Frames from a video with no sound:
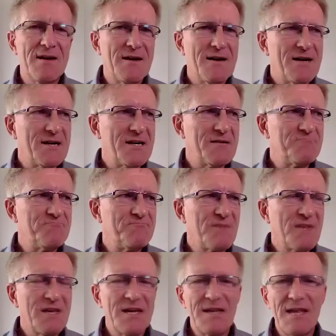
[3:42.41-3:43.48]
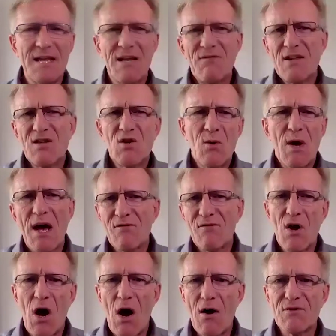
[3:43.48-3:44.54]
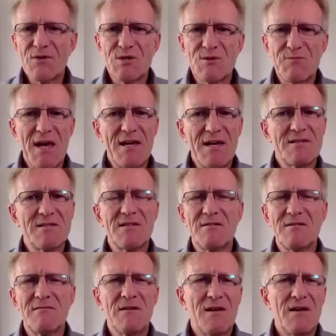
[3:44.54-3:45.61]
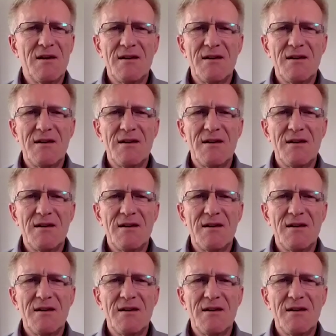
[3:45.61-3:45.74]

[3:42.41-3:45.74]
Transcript: And then if they do have an office space and